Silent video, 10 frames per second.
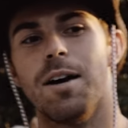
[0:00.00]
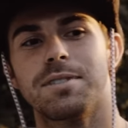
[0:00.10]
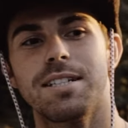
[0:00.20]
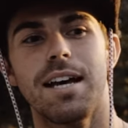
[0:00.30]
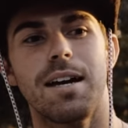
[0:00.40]

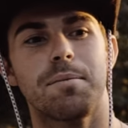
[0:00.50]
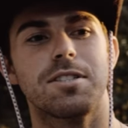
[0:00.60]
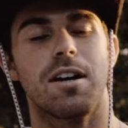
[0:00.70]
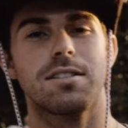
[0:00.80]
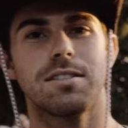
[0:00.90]
Today, I'm going
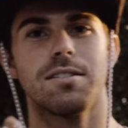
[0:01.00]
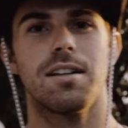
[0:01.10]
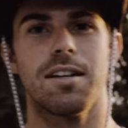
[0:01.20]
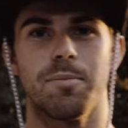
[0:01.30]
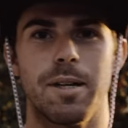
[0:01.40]
to talk to
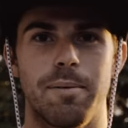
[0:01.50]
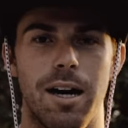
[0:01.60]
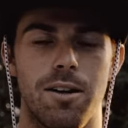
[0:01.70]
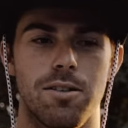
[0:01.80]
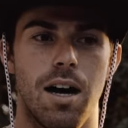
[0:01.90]
you a little bit
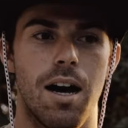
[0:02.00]
about